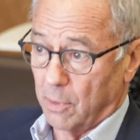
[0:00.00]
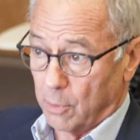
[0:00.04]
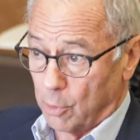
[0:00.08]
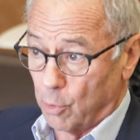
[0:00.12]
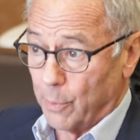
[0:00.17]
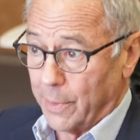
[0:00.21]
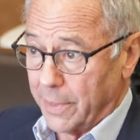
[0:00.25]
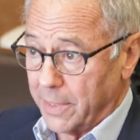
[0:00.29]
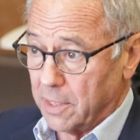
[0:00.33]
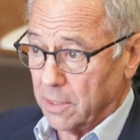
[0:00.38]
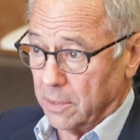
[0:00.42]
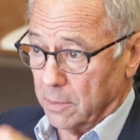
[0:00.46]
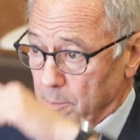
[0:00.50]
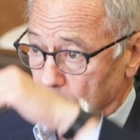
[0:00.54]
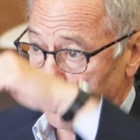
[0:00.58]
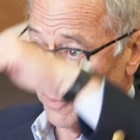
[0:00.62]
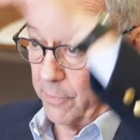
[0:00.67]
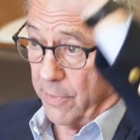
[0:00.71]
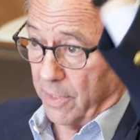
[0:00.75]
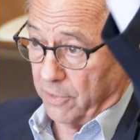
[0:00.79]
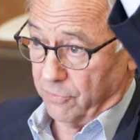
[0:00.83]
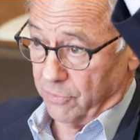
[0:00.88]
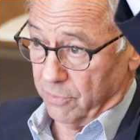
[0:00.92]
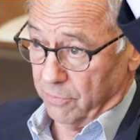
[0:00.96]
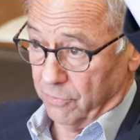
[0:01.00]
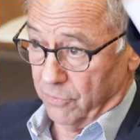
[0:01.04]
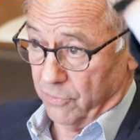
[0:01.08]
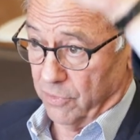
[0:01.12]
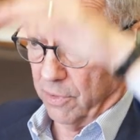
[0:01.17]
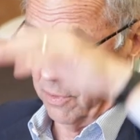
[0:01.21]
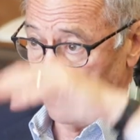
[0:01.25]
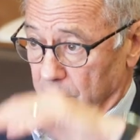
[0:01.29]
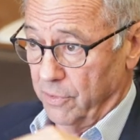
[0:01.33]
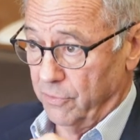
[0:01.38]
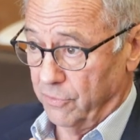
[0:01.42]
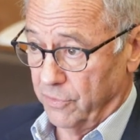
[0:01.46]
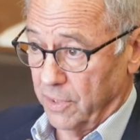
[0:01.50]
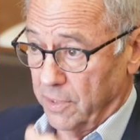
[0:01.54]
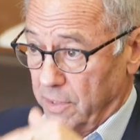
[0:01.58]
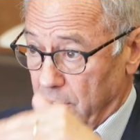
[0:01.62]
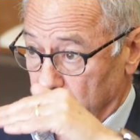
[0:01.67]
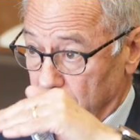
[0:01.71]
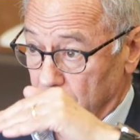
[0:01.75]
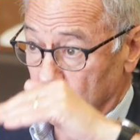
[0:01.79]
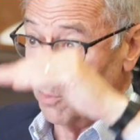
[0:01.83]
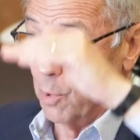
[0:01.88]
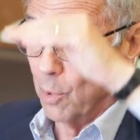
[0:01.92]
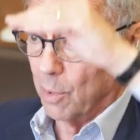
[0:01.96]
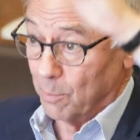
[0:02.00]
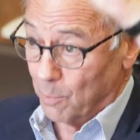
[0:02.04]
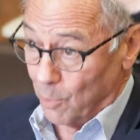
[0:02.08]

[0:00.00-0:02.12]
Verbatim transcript: a curriculum, progressive series that gets more